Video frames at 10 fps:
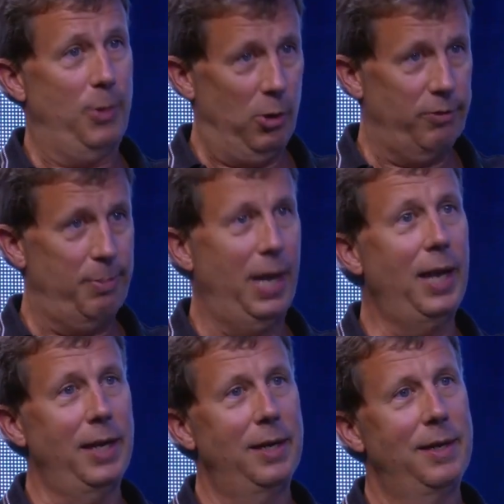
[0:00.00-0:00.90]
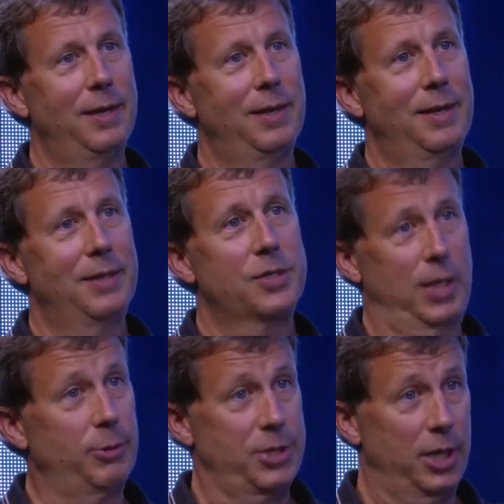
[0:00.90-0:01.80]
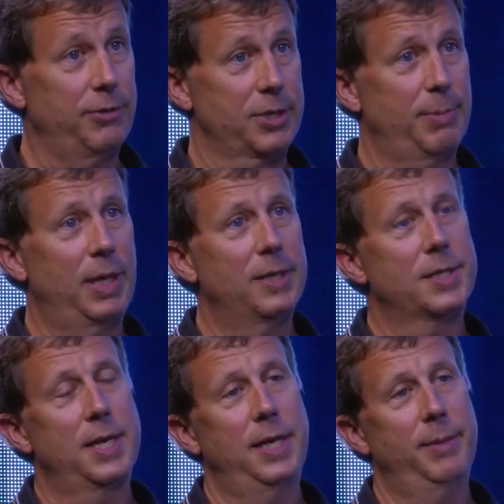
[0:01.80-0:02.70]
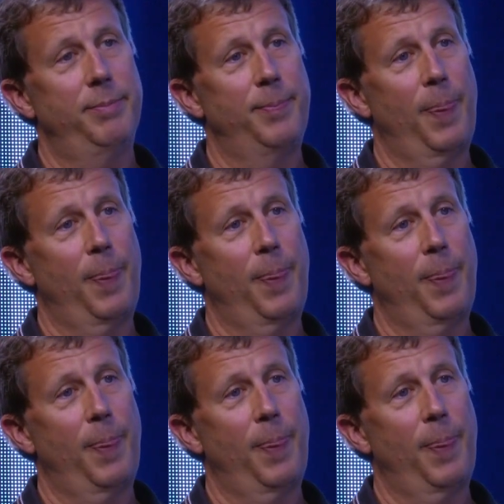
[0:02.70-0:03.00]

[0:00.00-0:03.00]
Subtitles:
overpaying, so I was nervous about it at the time.